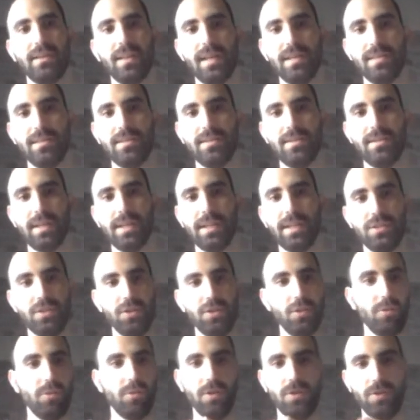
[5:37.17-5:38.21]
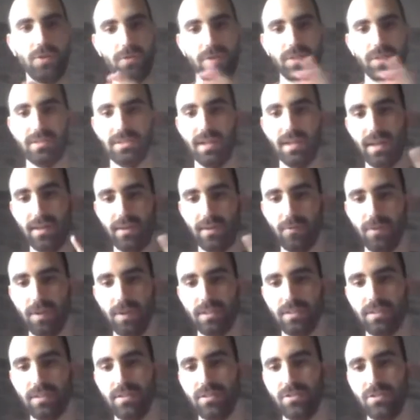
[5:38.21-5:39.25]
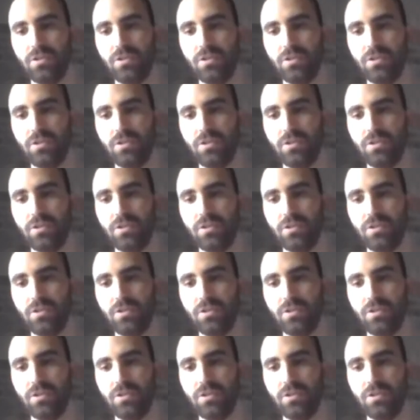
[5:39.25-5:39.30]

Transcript: cluster can talk with which other ones.